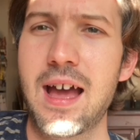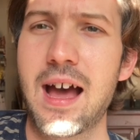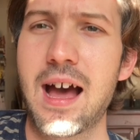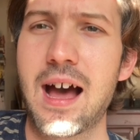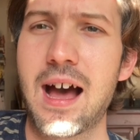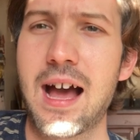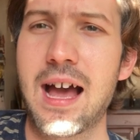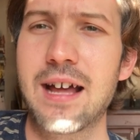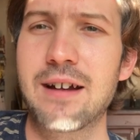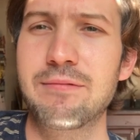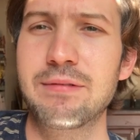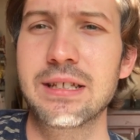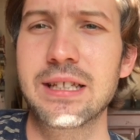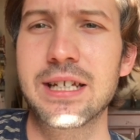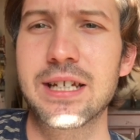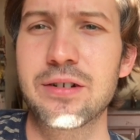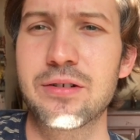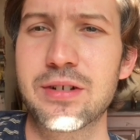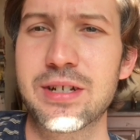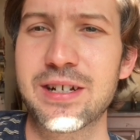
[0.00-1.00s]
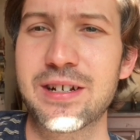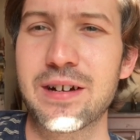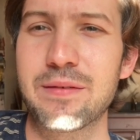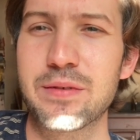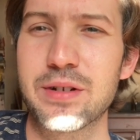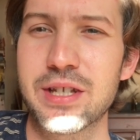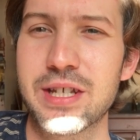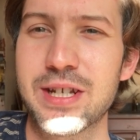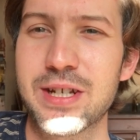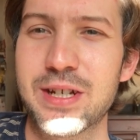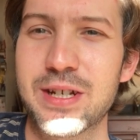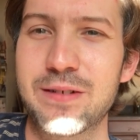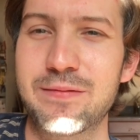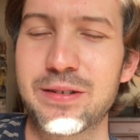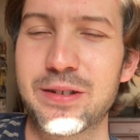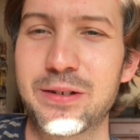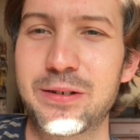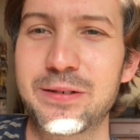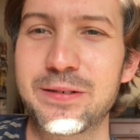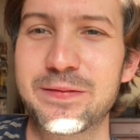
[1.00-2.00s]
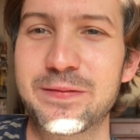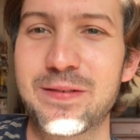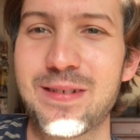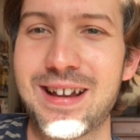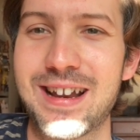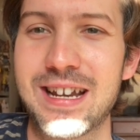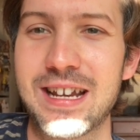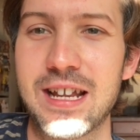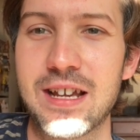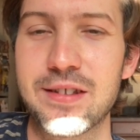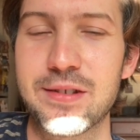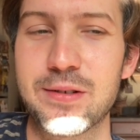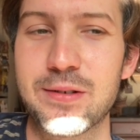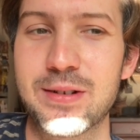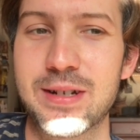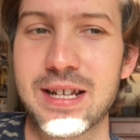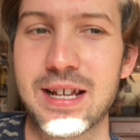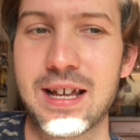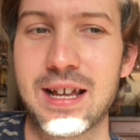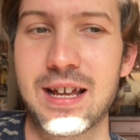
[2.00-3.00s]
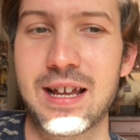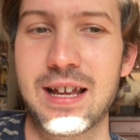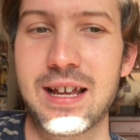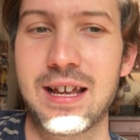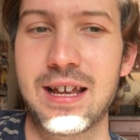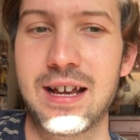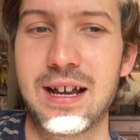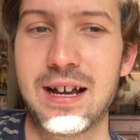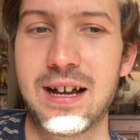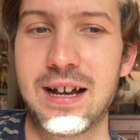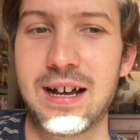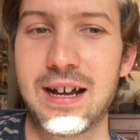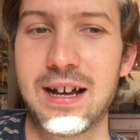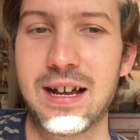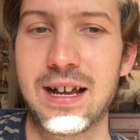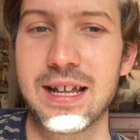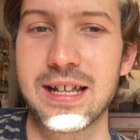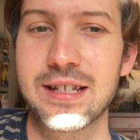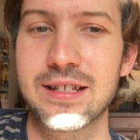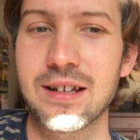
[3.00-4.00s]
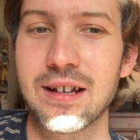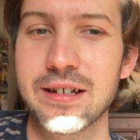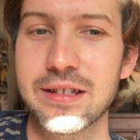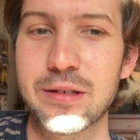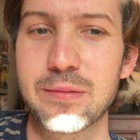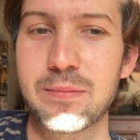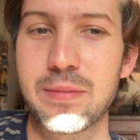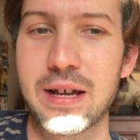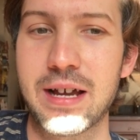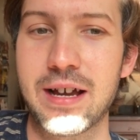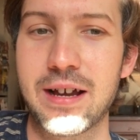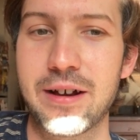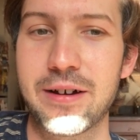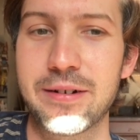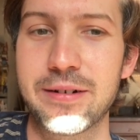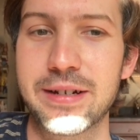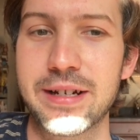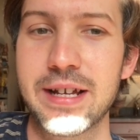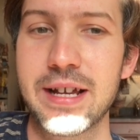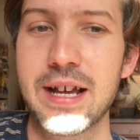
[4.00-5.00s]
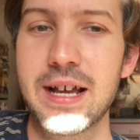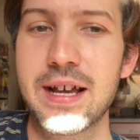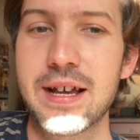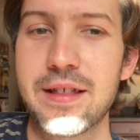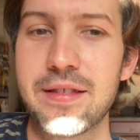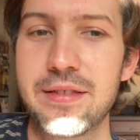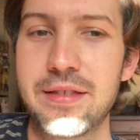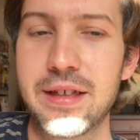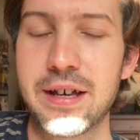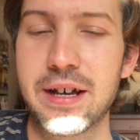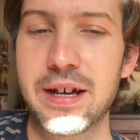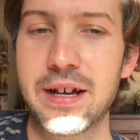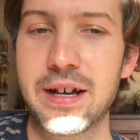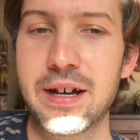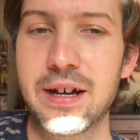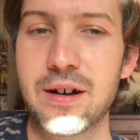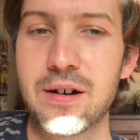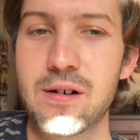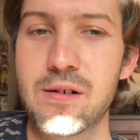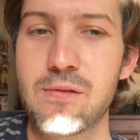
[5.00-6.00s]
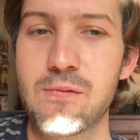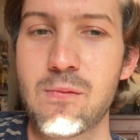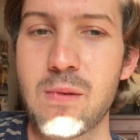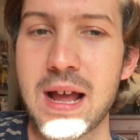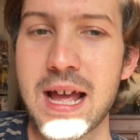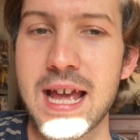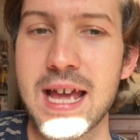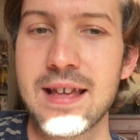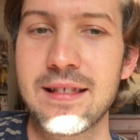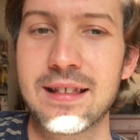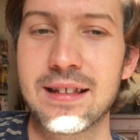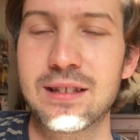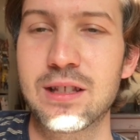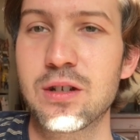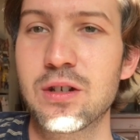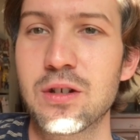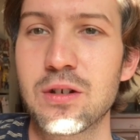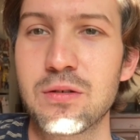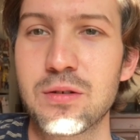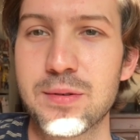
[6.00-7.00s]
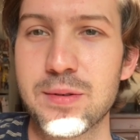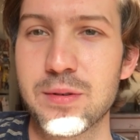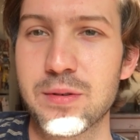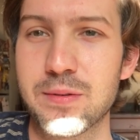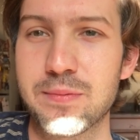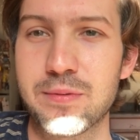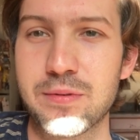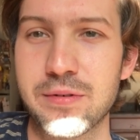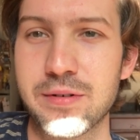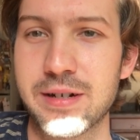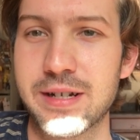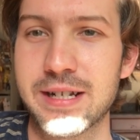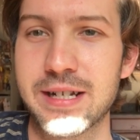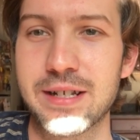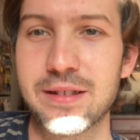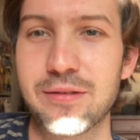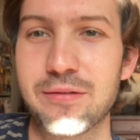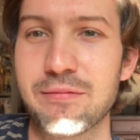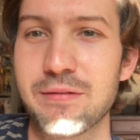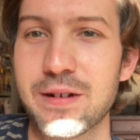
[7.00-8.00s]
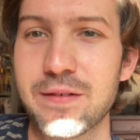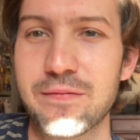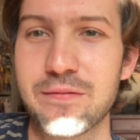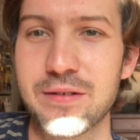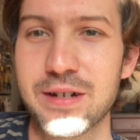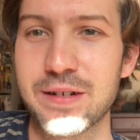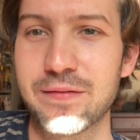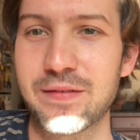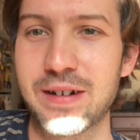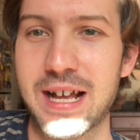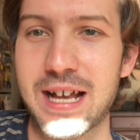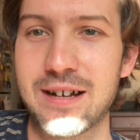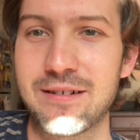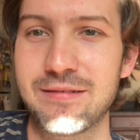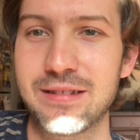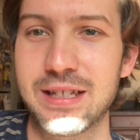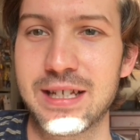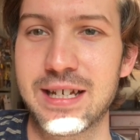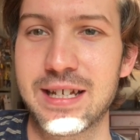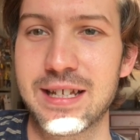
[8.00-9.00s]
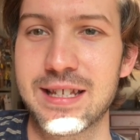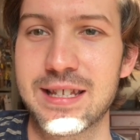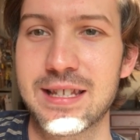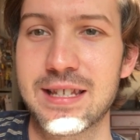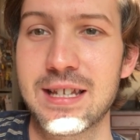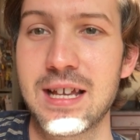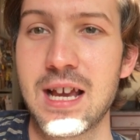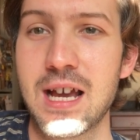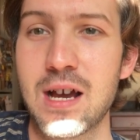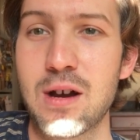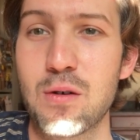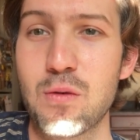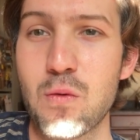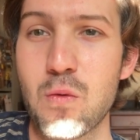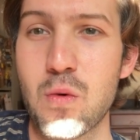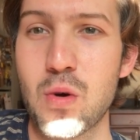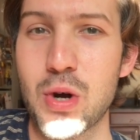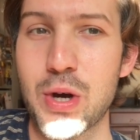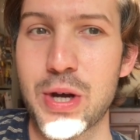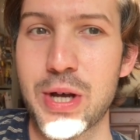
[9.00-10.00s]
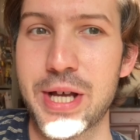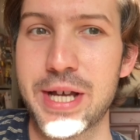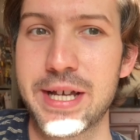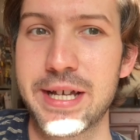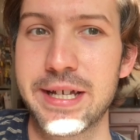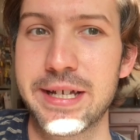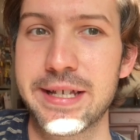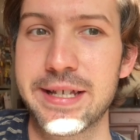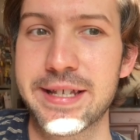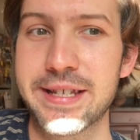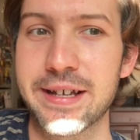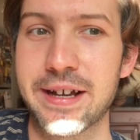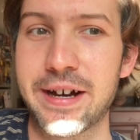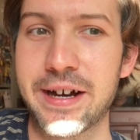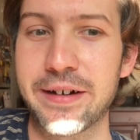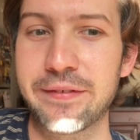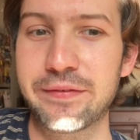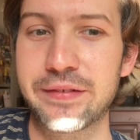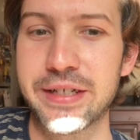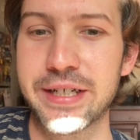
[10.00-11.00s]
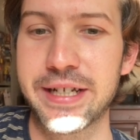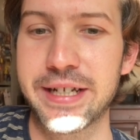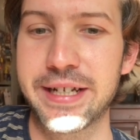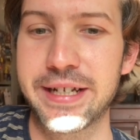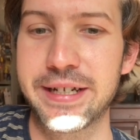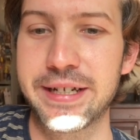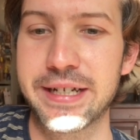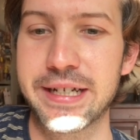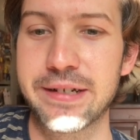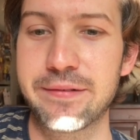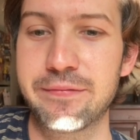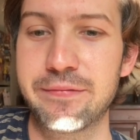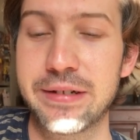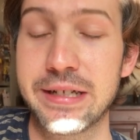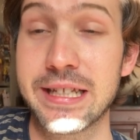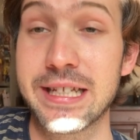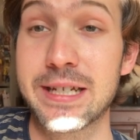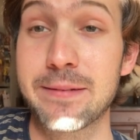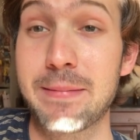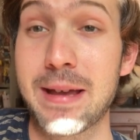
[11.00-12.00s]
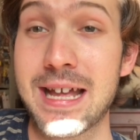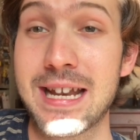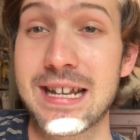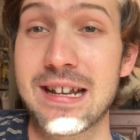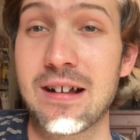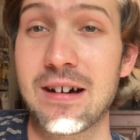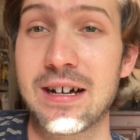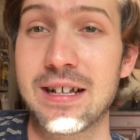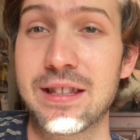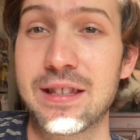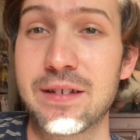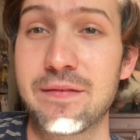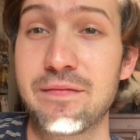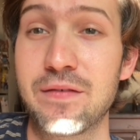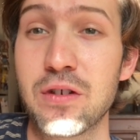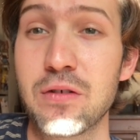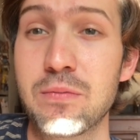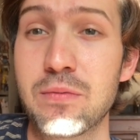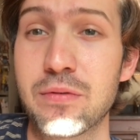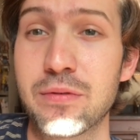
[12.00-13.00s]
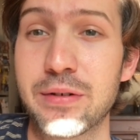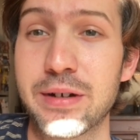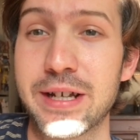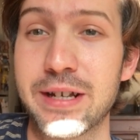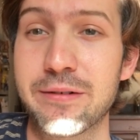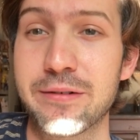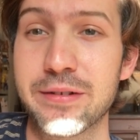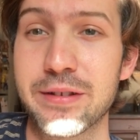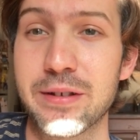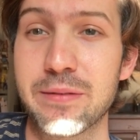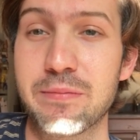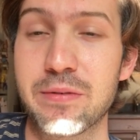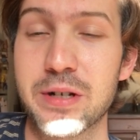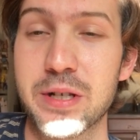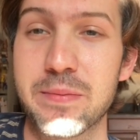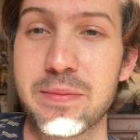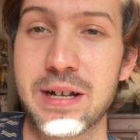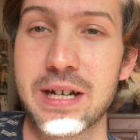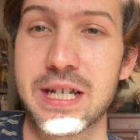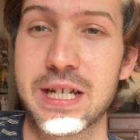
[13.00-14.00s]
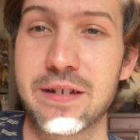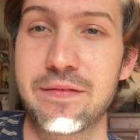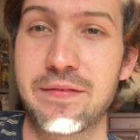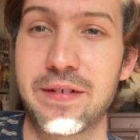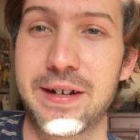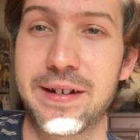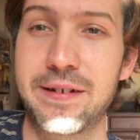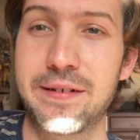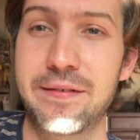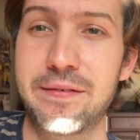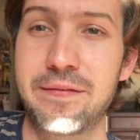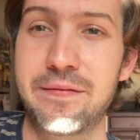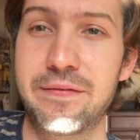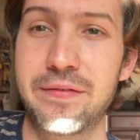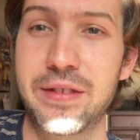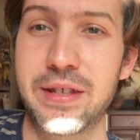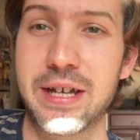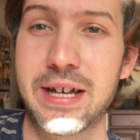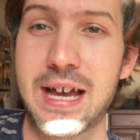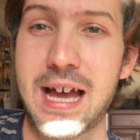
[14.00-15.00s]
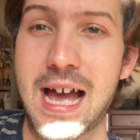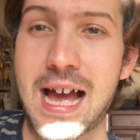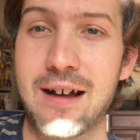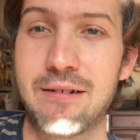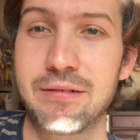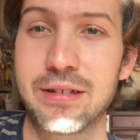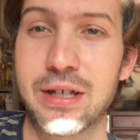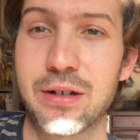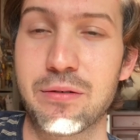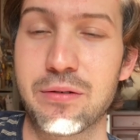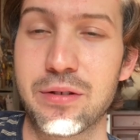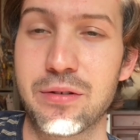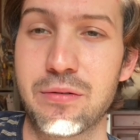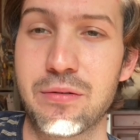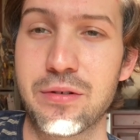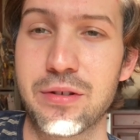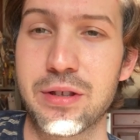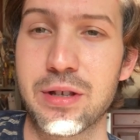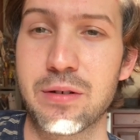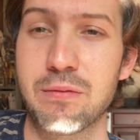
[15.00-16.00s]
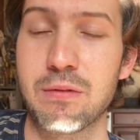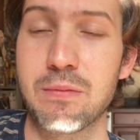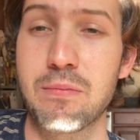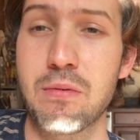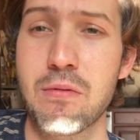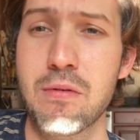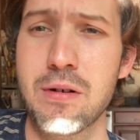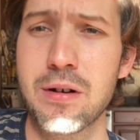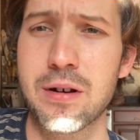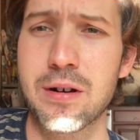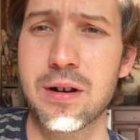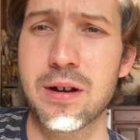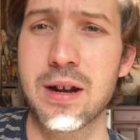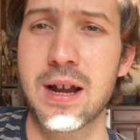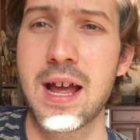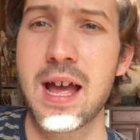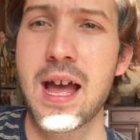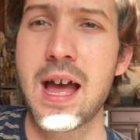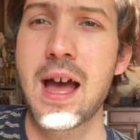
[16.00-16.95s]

I had a really interesting conversation with an old friend yesterday, and he talked about the way that the news was reported in 3 or 4 different outlets was often really depended on the viewpoint or the perspective of the outlet or the reporter,